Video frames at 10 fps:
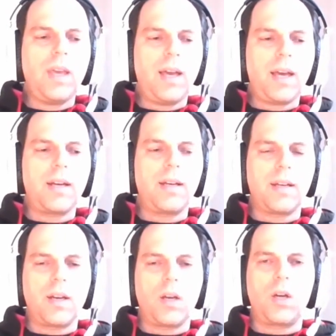And
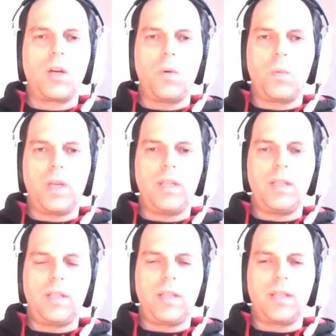uh, we
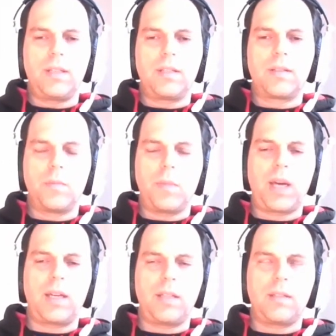did
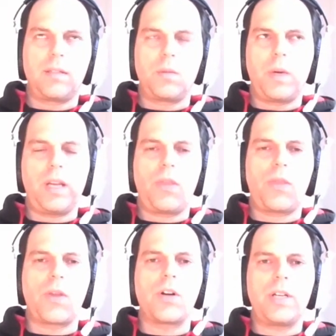back in
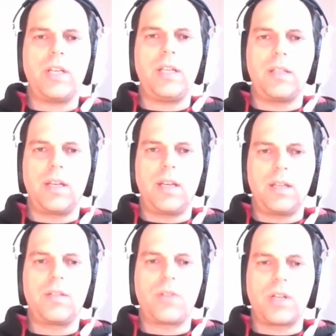2013
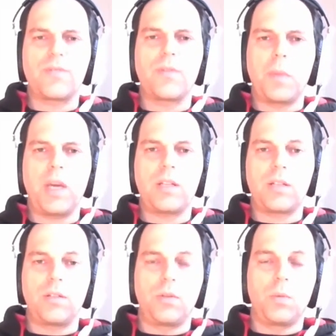a
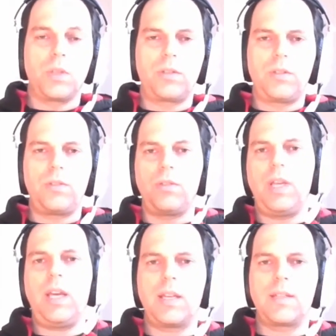transformation to what
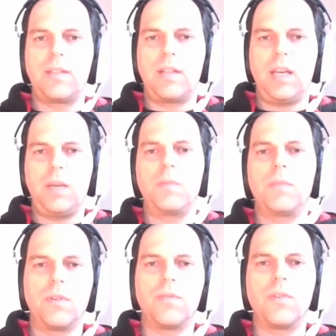today has the name
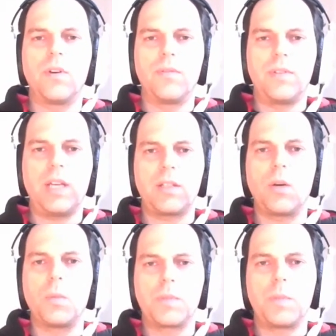of, of
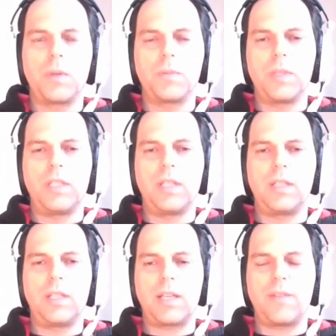DataOps, but it
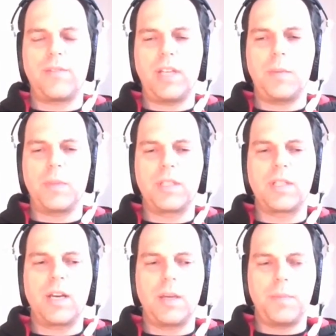didn't yet have a name at the
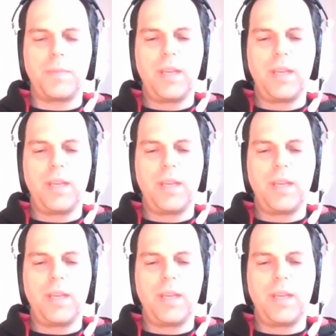time.